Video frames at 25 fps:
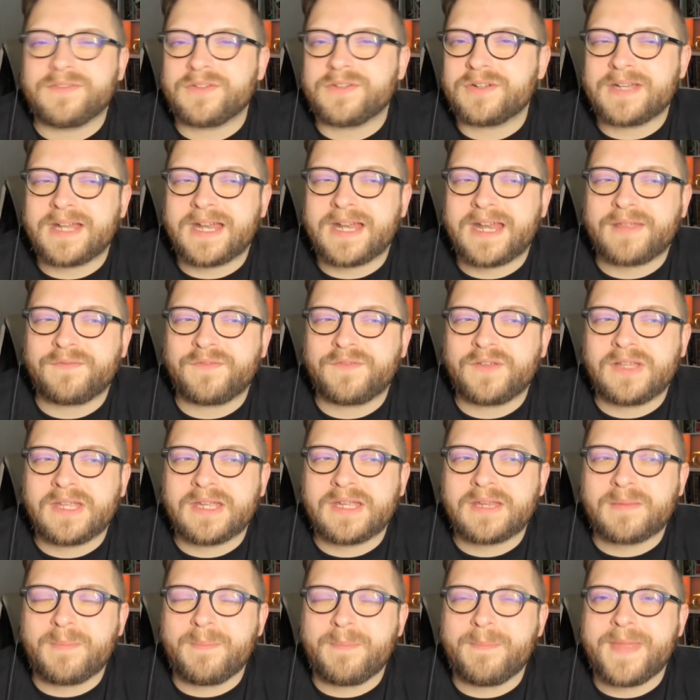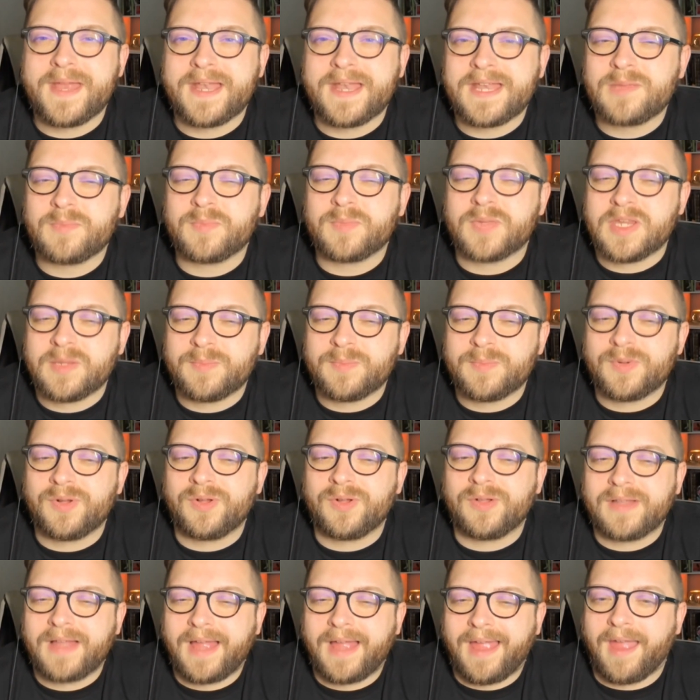it or not, I feel like many
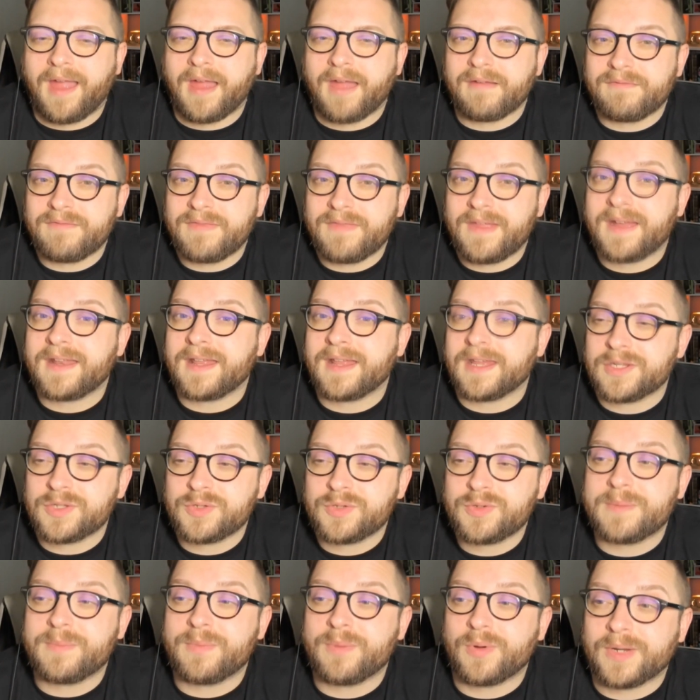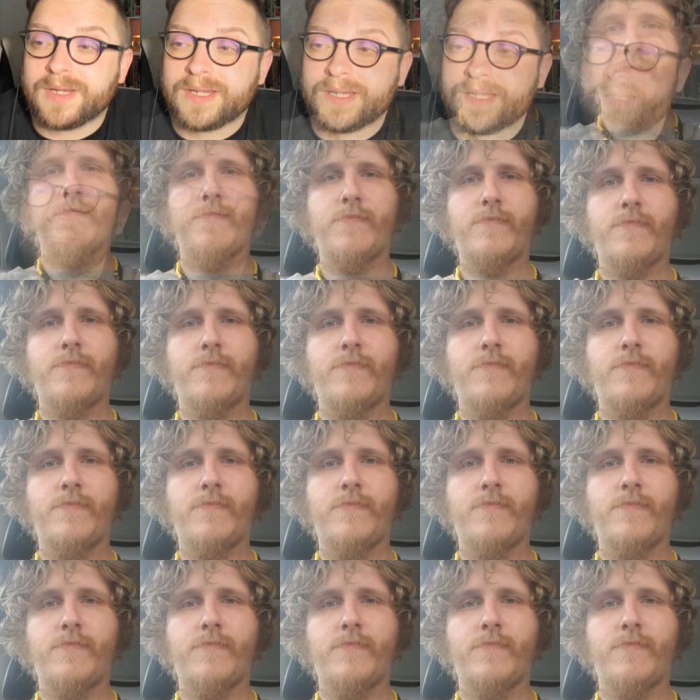people have that entry point.